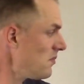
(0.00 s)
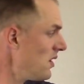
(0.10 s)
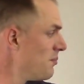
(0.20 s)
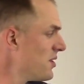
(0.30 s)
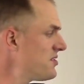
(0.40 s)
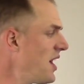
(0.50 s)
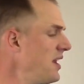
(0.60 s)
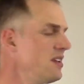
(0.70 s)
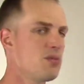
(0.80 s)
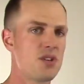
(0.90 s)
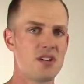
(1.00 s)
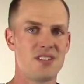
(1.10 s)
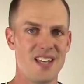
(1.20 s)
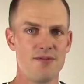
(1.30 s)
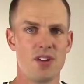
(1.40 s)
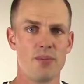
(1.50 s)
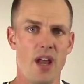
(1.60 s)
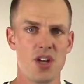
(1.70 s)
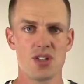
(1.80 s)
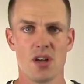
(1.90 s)
Bursitis, which is
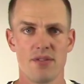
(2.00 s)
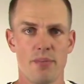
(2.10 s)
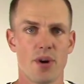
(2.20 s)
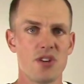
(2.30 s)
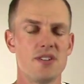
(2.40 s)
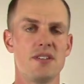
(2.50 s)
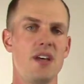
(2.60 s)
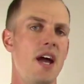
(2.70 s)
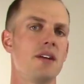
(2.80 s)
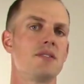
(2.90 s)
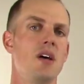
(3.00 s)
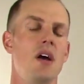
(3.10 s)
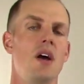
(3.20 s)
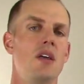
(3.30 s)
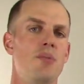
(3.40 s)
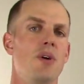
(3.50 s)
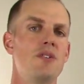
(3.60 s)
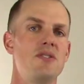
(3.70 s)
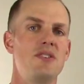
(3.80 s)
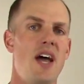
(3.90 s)
inflammation of the bursa sacs. The
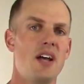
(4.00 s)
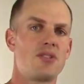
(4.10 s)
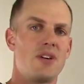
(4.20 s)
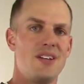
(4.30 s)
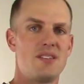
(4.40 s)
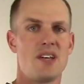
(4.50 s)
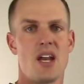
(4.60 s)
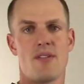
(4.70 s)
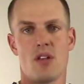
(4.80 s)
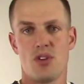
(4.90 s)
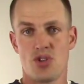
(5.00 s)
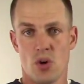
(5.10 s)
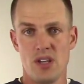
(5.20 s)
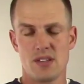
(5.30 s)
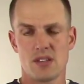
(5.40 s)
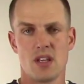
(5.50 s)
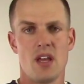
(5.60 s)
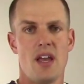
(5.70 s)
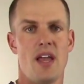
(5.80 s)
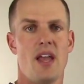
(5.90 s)
bursa sacs are inside of all the joints
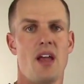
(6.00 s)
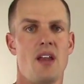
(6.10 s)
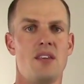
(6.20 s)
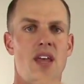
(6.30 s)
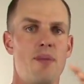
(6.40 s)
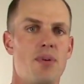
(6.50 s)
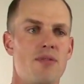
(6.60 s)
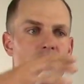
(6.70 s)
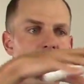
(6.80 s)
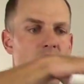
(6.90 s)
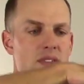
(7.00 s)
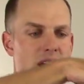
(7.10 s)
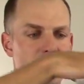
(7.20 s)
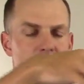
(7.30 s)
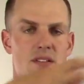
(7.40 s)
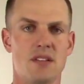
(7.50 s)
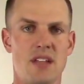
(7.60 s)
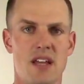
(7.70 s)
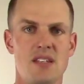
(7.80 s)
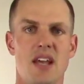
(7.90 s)
and they provide
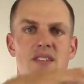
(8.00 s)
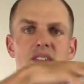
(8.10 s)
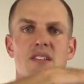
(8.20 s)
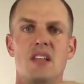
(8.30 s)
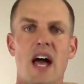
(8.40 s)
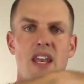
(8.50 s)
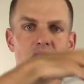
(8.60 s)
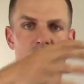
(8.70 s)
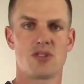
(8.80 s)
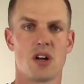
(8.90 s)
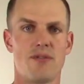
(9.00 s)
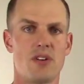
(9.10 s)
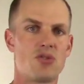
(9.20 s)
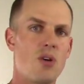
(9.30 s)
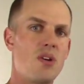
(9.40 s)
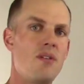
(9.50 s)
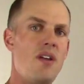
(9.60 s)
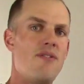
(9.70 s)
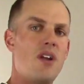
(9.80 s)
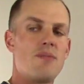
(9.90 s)
that nice sliding surface. So
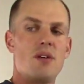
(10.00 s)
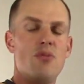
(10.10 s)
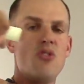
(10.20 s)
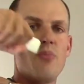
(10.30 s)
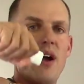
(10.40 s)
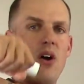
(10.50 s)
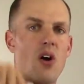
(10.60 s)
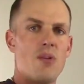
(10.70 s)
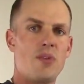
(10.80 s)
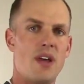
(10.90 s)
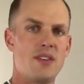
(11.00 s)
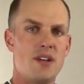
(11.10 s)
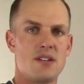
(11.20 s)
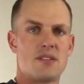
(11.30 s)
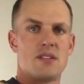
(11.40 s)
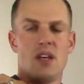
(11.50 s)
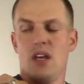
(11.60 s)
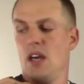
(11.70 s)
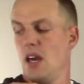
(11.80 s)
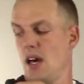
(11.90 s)
if I'm gonna move my arm like this,
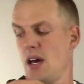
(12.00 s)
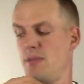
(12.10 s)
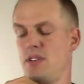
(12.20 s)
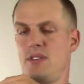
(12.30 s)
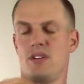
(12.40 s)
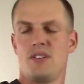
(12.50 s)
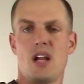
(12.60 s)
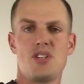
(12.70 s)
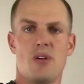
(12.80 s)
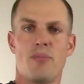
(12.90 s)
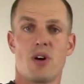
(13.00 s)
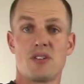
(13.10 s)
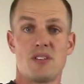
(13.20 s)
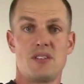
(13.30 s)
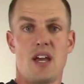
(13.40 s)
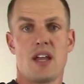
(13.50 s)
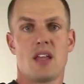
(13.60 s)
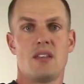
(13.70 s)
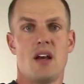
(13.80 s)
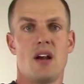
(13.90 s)
there's actually a bursa sac
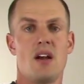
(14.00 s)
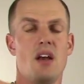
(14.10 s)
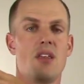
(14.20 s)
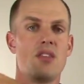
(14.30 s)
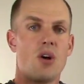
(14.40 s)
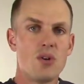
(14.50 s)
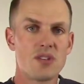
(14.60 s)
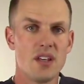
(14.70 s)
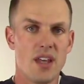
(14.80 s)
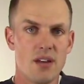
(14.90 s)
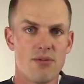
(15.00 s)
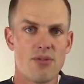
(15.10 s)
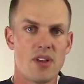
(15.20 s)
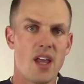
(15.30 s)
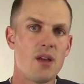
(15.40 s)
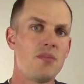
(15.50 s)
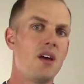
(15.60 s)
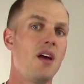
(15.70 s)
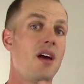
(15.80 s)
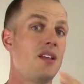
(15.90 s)
in there. Those can get inflamed.
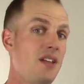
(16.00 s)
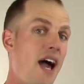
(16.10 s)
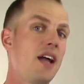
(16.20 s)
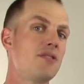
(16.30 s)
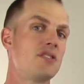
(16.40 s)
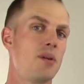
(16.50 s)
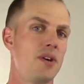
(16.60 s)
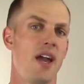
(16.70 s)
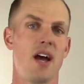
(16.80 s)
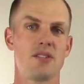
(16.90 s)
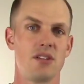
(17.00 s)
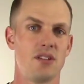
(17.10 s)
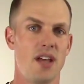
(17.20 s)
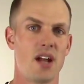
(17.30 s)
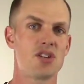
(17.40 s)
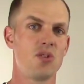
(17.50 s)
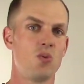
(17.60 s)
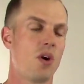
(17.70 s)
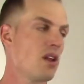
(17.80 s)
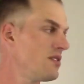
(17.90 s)
lack of stomach acid is actually
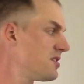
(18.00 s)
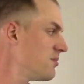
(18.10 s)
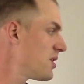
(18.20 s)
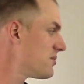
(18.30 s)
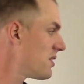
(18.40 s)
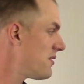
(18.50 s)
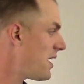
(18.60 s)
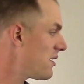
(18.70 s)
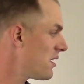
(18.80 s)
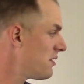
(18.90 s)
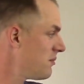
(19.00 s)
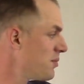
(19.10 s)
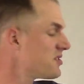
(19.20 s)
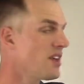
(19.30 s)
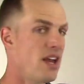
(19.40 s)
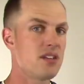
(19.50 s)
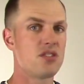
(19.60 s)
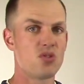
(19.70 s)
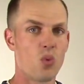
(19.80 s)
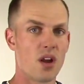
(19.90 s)
one of the symptoms of that, or bursitis
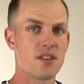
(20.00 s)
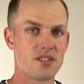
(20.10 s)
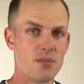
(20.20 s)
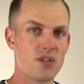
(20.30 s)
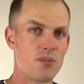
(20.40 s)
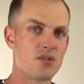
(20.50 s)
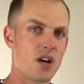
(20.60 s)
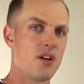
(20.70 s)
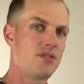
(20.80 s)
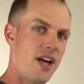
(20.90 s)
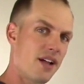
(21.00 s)
is one of the symptoms of lack